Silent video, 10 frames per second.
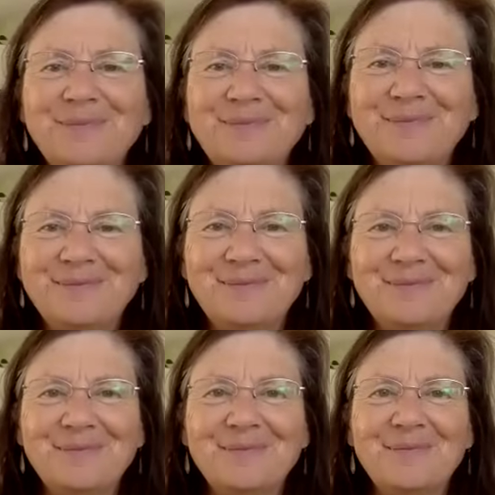
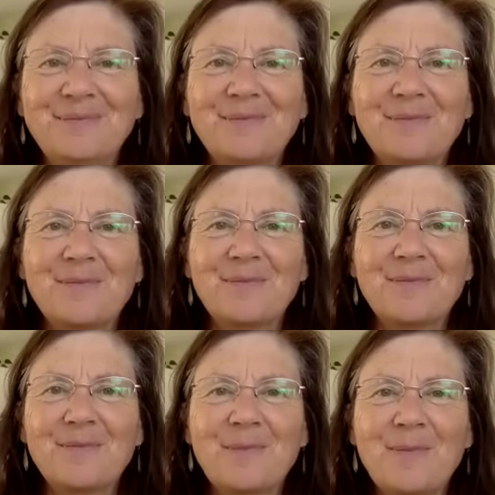
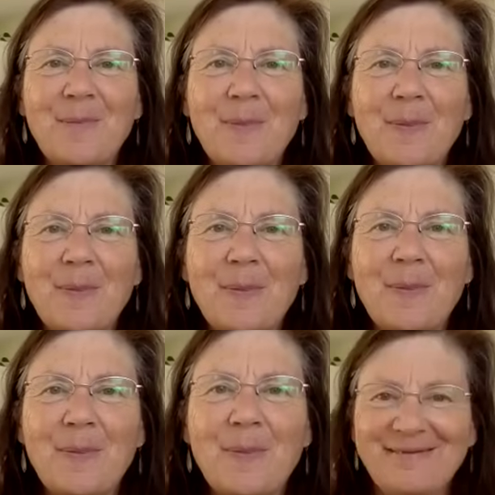
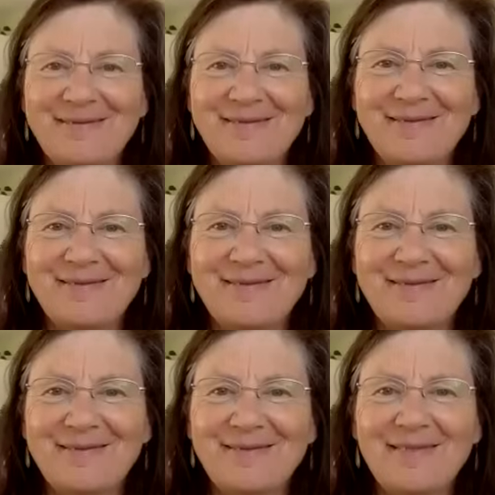
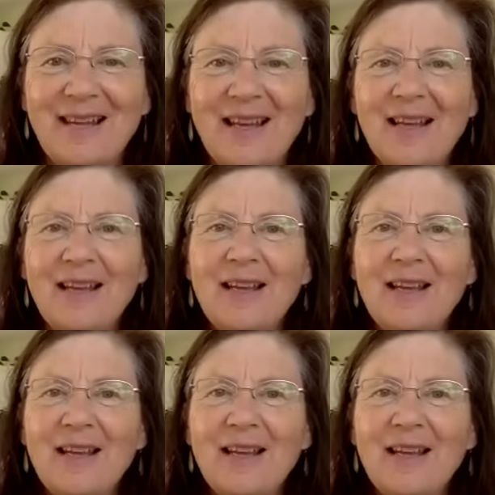(no one is talking)